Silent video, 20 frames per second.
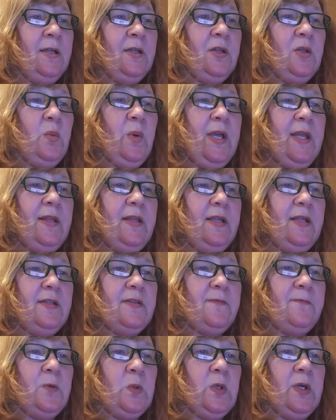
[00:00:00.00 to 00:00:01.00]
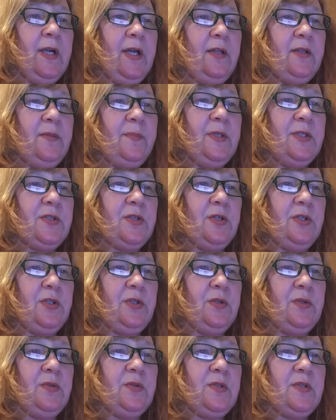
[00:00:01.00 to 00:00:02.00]
The way these 4 elements are
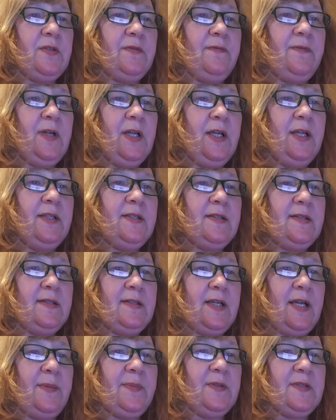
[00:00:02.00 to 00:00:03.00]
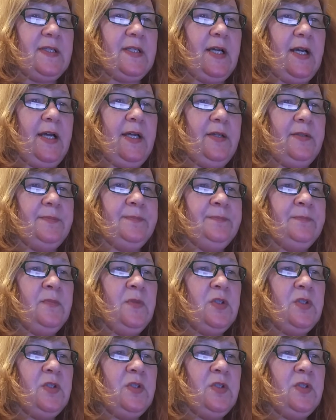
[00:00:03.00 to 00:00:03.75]
used defines the type of style.